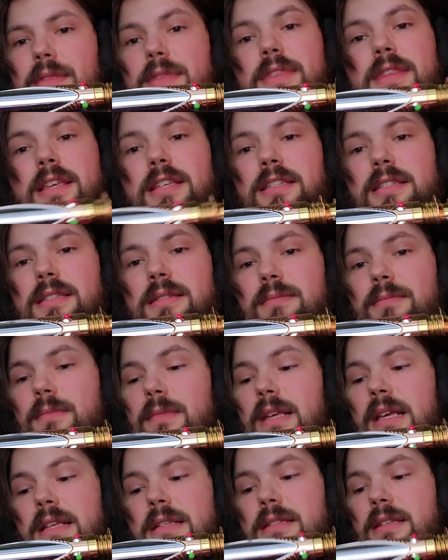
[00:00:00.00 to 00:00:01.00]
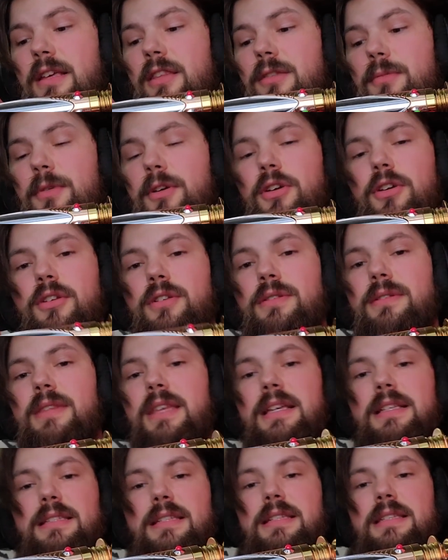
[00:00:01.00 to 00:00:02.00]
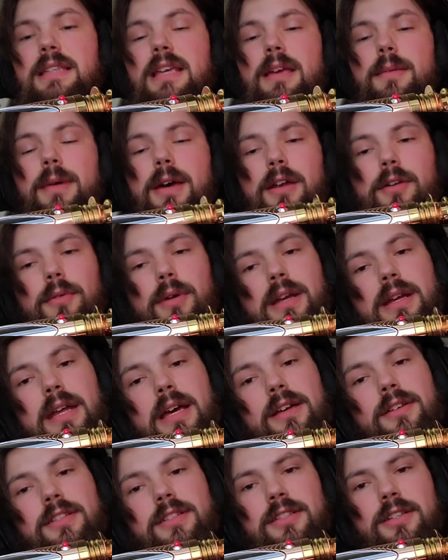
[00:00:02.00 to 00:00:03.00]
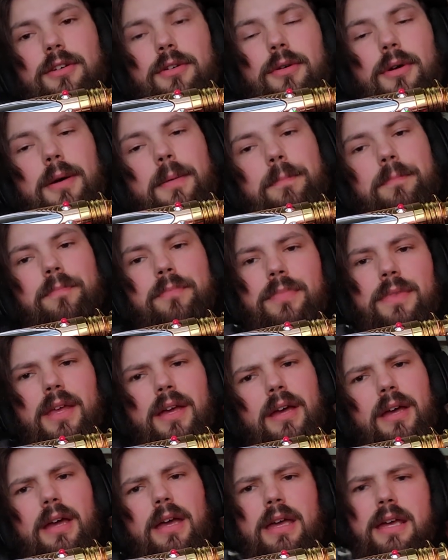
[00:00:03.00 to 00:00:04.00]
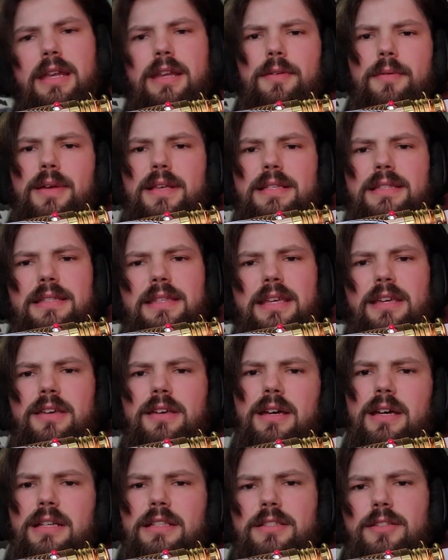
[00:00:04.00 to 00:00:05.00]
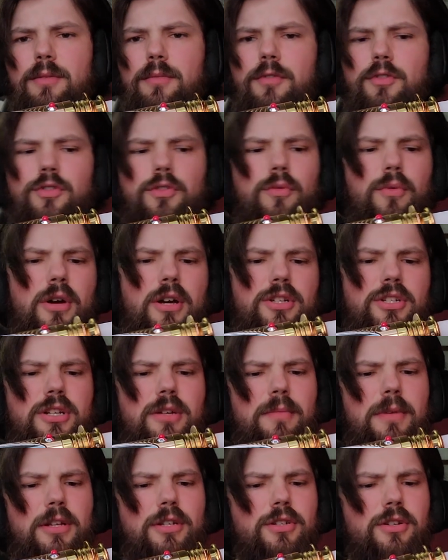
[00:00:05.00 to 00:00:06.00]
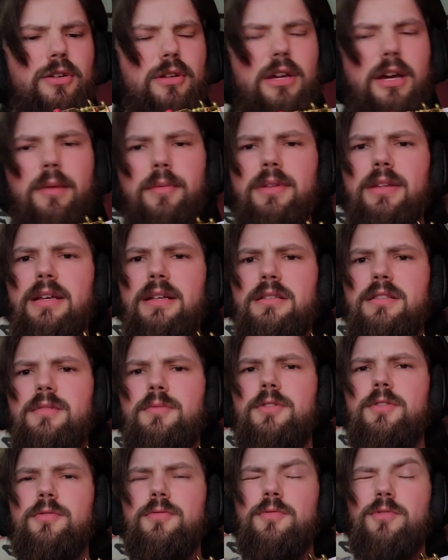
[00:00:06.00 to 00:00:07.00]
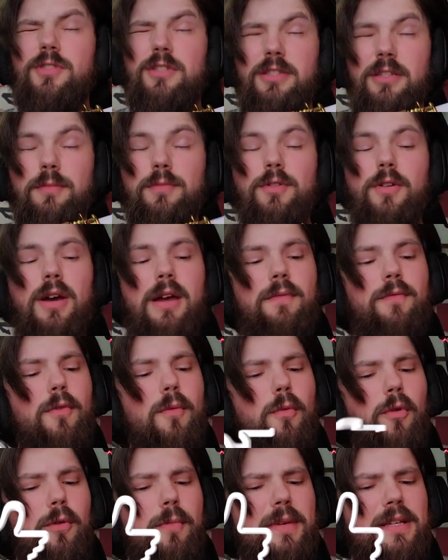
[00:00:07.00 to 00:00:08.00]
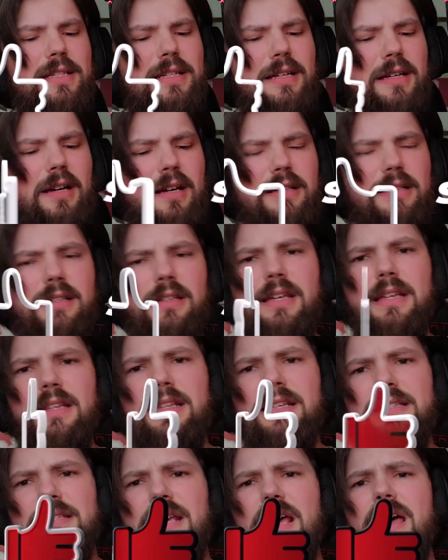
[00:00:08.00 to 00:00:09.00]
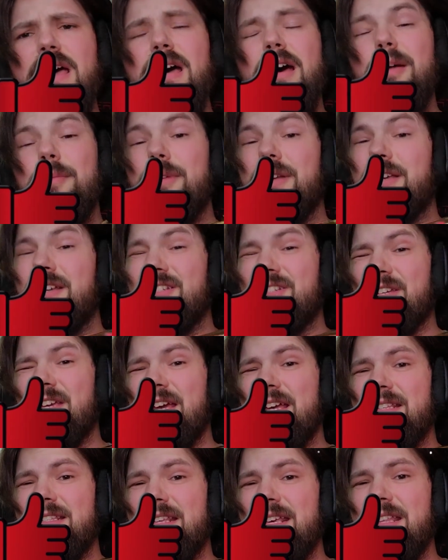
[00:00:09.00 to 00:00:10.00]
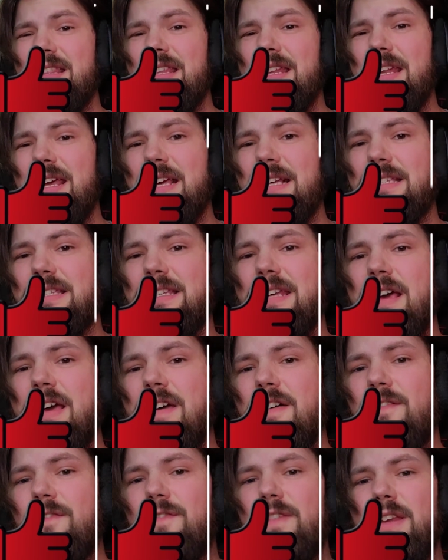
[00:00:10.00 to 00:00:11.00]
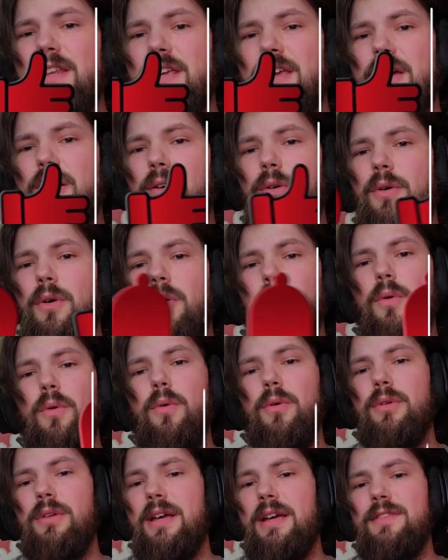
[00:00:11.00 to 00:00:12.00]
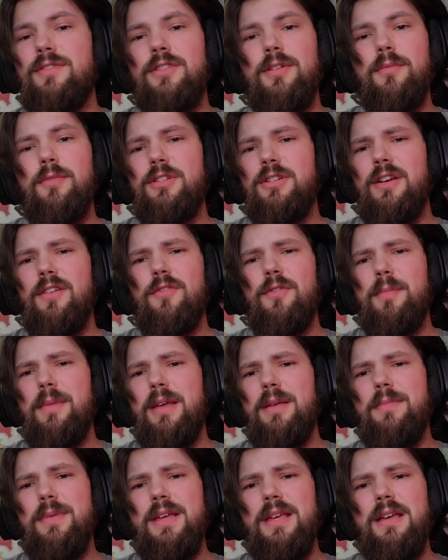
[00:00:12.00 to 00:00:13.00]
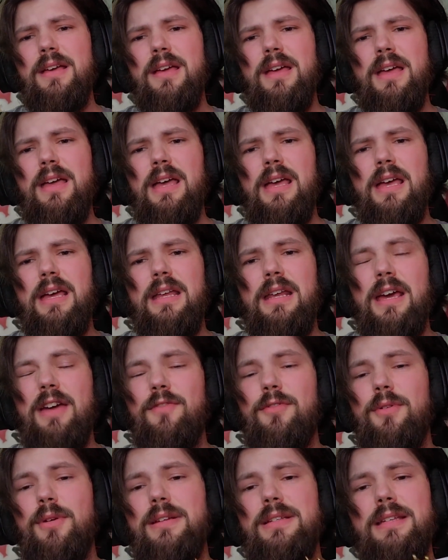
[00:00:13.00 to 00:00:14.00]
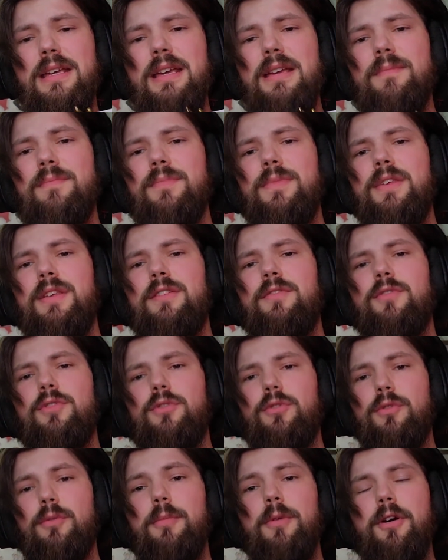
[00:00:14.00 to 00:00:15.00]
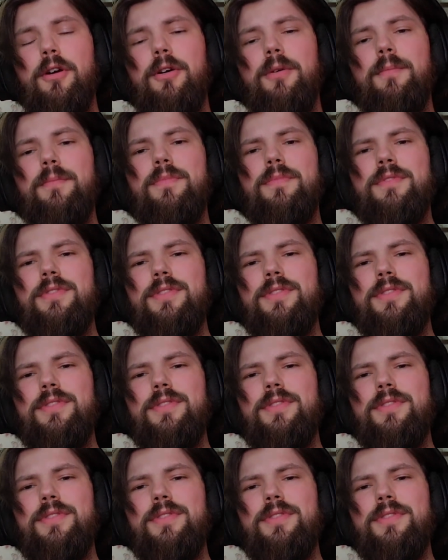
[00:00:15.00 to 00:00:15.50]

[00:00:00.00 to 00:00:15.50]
this has nothing but good things to say about it right now. So anyways, thank you guys so much for watching. Make sure you comment, like, and subscribe for more amazing content like this. I'm gonna catch you guys in the next video or live stream, whichever it may be, and have a great day and cool tomorrow.